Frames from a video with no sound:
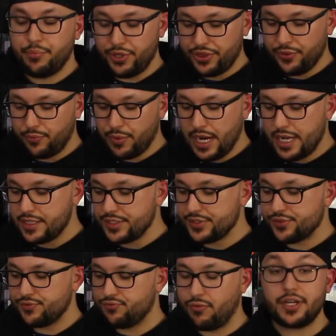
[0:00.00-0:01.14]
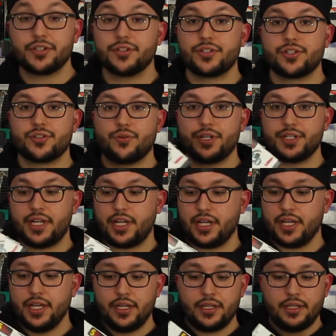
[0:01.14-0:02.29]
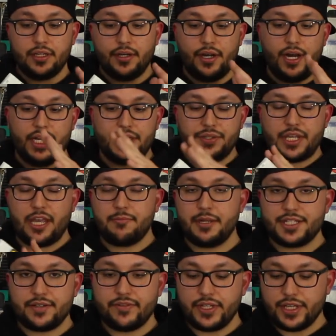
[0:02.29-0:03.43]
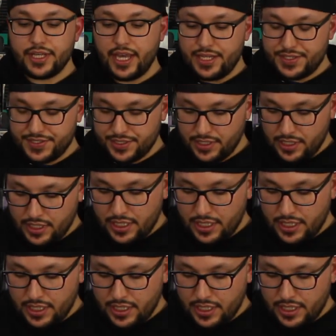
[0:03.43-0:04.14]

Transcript: but the way this rental store did it, so it came in a DVD case.